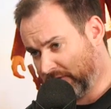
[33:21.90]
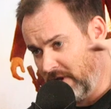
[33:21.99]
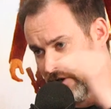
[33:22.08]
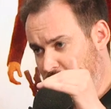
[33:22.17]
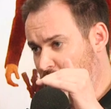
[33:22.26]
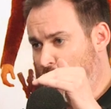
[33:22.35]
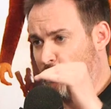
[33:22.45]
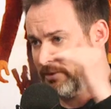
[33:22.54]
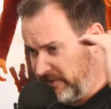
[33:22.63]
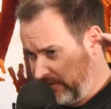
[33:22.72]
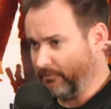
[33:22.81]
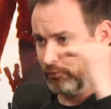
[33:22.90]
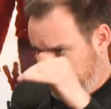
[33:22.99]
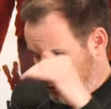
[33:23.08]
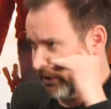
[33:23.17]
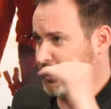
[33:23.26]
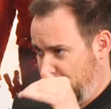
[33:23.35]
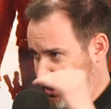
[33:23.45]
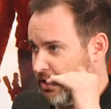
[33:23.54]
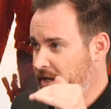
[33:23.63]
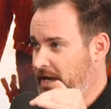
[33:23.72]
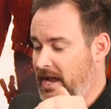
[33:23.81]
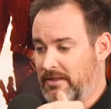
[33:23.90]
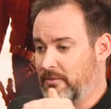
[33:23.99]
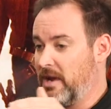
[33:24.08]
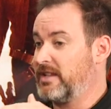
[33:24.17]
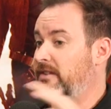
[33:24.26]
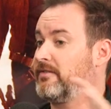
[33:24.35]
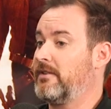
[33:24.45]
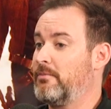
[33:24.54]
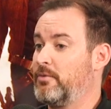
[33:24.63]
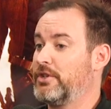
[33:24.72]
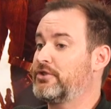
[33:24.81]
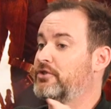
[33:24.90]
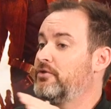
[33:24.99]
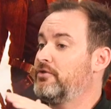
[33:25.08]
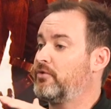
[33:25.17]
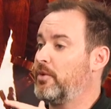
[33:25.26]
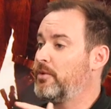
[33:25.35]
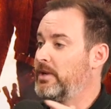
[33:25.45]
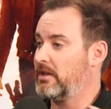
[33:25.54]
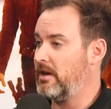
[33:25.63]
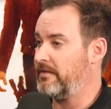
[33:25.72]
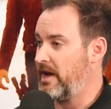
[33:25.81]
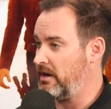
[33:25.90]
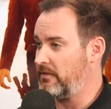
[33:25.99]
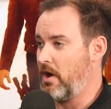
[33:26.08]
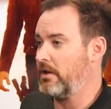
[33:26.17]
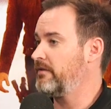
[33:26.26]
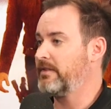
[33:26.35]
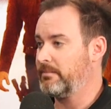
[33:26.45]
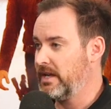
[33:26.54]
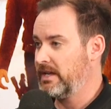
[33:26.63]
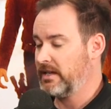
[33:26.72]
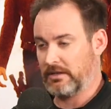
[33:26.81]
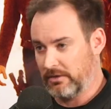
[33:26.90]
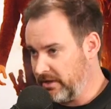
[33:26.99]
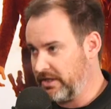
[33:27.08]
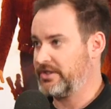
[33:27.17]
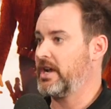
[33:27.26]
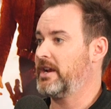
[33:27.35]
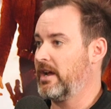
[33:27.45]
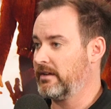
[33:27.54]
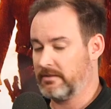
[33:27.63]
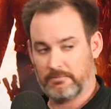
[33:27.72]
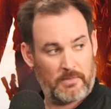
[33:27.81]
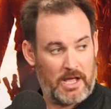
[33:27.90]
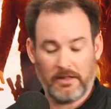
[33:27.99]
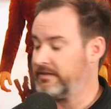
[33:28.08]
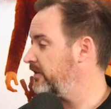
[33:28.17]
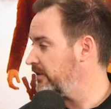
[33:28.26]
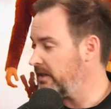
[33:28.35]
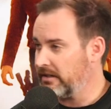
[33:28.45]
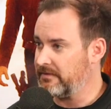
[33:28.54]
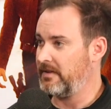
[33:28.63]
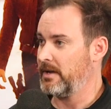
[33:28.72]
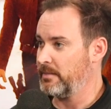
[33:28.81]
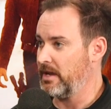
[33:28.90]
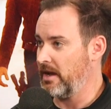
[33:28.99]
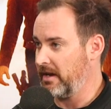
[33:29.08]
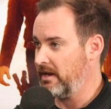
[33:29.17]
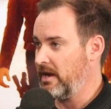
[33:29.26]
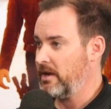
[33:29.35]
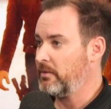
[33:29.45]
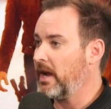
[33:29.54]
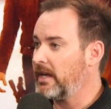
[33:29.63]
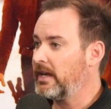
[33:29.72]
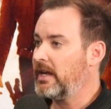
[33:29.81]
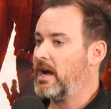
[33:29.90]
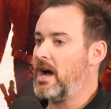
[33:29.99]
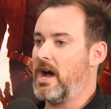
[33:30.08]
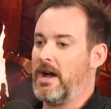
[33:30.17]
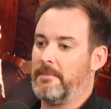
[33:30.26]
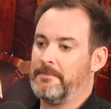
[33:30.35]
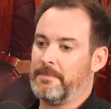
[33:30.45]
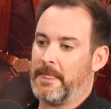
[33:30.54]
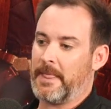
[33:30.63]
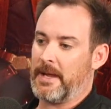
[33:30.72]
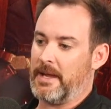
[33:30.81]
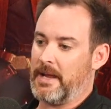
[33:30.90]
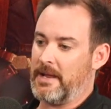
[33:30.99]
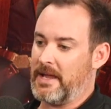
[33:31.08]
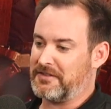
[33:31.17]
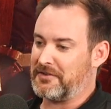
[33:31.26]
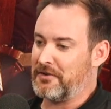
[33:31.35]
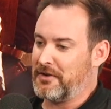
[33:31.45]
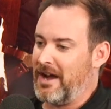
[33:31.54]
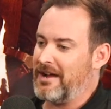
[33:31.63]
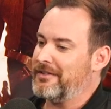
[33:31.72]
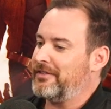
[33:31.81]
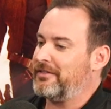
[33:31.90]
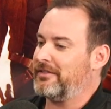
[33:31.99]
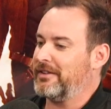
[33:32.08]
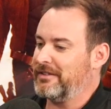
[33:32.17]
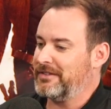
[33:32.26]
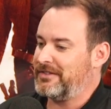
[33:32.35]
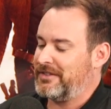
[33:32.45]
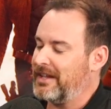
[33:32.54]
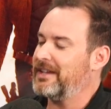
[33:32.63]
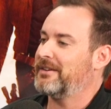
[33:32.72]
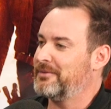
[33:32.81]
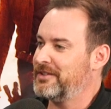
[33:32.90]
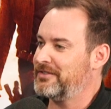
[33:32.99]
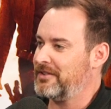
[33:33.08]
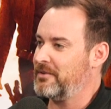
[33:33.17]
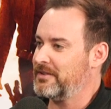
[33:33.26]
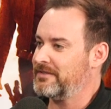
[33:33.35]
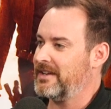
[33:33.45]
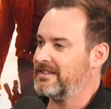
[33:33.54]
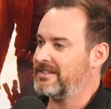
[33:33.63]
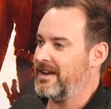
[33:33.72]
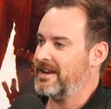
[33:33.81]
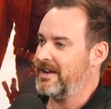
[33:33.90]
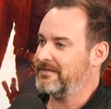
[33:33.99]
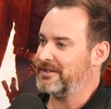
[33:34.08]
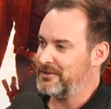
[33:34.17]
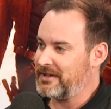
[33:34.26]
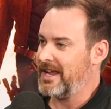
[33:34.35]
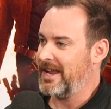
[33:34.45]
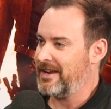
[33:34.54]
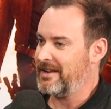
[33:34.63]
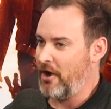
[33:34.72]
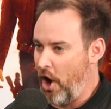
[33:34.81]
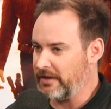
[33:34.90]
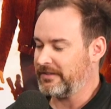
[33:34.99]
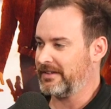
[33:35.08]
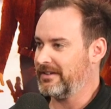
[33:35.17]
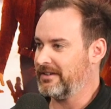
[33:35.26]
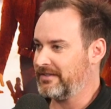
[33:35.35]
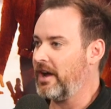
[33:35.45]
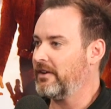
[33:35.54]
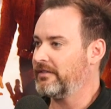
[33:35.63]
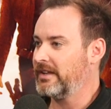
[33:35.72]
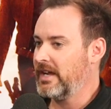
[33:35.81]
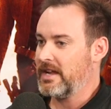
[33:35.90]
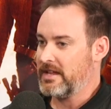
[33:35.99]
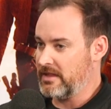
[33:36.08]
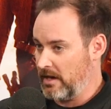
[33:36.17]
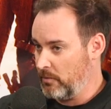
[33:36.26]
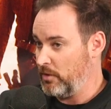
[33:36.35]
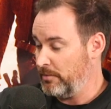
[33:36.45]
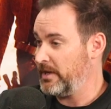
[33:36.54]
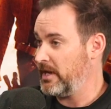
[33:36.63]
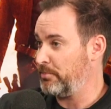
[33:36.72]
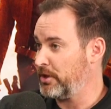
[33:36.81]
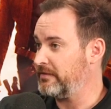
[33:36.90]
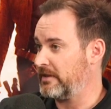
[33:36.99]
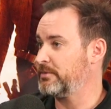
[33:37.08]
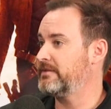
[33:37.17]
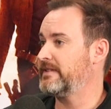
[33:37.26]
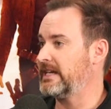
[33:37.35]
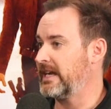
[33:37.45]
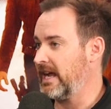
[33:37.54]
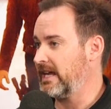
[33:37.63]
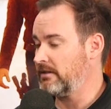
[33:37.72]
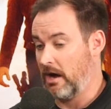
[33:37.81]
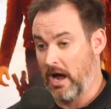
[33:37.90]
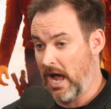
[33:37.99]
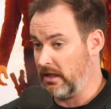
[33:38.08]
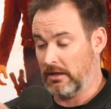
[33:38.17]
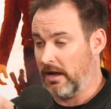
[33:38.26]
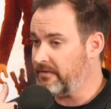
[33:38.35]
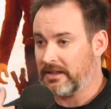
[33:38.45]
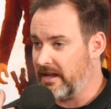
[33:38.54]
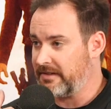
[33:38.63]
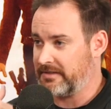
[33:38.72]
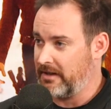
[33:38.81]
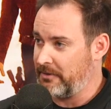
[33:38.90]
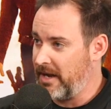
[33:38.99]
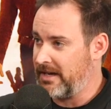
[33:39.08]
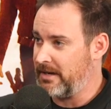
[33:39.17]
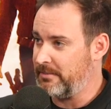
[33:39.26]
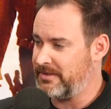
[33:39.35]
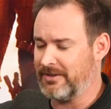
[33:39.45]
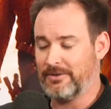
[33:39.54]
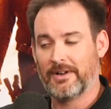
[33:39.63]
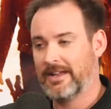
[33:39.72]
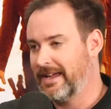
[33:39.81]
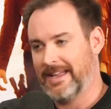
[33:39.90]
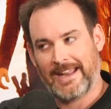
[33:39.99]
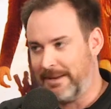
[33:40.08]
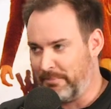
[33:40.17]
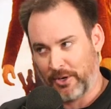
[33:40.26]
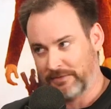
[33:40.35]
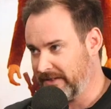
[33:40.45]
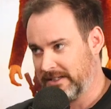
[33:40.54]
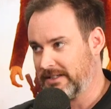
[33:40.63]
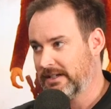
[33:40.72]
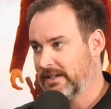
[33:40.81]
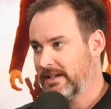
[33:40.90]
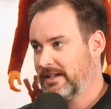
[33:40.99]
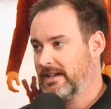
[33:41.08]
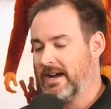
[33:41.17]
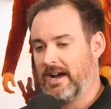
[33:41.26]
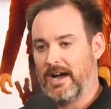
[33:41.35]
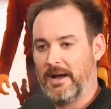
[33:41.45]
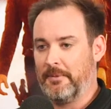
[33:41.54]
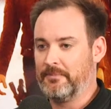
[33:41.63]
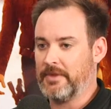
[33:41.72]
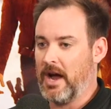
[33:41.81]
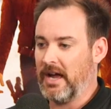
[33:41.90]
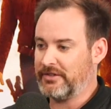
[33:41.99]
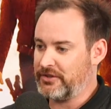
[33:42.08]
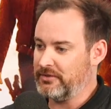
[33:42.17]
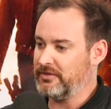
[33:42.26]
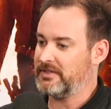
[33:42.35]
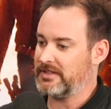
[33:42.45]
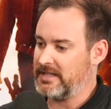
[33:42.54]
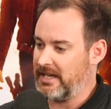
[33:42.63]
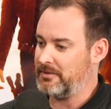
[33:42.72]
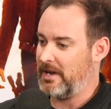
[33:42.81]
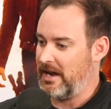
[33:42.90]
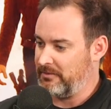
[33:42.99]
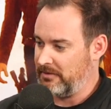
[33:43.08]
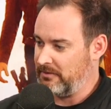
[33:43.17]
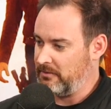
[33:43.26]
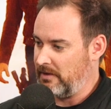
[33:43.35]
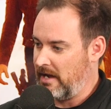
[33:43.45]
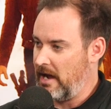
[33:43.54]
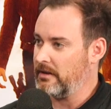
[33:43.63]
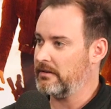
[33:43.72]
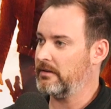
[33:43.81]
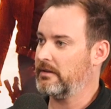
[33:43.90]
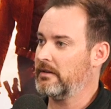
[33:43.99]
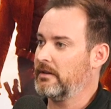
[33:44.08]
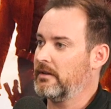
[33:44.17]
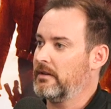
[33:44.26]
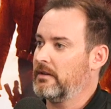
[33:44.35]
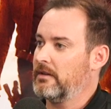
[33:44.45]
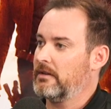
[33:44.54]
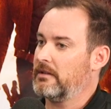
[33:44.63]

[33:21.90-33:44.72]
A New Hope is really good, and the rest of them, we choose what we love out of all of them, including Jedi. Ellis isn't here to fight me on it, right? And that's kind of this thing we Star Wars fans kind of have to look at, honestly, at ourselves. There will be a perfect movie again. I love The Last Jedi. I rank it number 2. It ain't perfect. Right. I choose to take out... You put Jedi number 2?